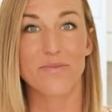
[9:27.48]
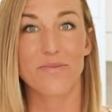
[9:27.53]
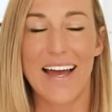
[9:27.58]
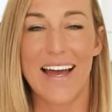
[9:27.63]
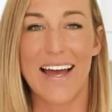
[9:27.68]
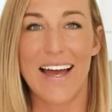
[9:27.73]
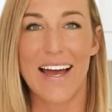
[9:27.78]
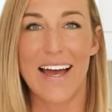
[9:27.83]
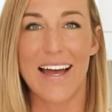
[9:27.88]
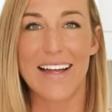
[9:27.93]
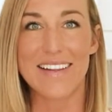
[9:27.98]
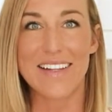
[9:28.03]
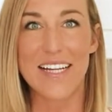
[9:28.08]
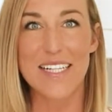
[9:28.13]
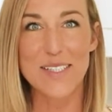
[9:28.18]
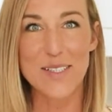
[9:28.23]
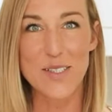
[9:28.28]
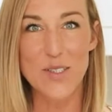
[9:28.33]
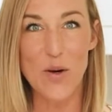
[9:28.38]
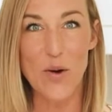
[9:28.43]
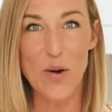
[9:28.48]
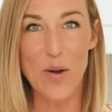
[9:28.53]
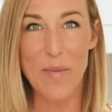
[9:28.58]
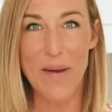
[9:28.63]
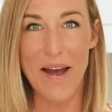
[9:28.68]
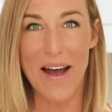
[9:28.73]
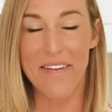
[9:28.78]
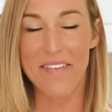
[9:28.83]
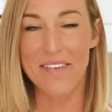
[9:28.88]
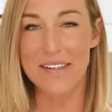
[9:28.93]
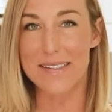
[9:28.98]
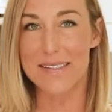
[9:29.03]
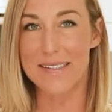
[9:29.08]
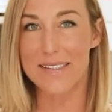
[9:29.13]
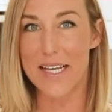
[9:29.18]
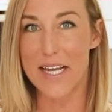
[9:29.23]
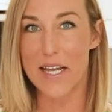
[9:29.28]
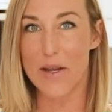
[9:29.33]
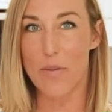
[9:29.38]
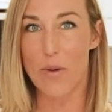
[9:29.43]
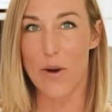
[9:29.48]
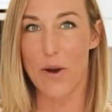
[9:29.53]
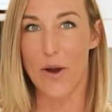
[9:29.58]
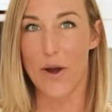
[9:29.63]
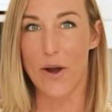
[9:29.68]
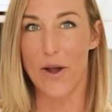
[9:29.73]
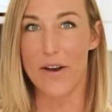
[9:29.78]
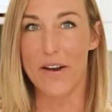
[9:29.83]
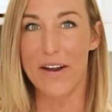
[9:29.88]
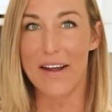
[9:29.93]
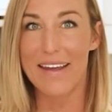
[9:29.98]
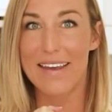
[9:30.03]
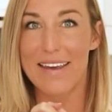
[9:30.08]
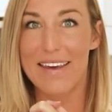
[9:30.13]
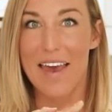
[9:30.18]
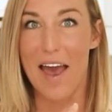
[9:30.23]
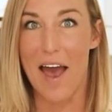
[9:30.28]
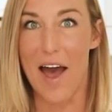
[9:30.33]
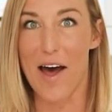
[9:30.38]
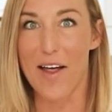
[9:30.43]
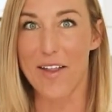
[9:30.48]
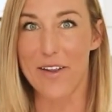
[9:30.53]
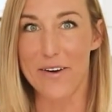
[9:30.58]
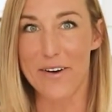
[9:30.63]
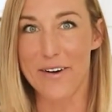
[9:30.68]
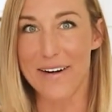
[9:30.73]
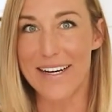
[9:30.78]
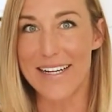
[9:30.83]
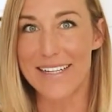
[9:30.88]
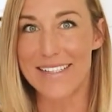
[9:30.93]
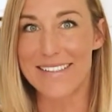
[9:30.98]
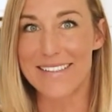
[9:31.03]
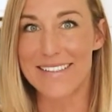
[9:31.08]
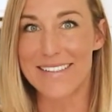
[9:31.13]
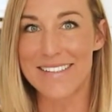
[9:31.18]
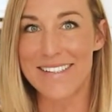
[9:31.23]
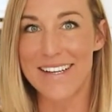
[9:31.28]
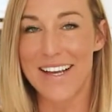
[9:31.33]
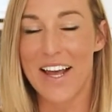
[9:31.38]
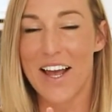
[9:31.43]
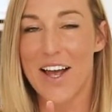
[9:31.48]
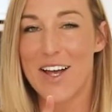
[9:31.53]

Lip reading: And let's talk about the C word, calories.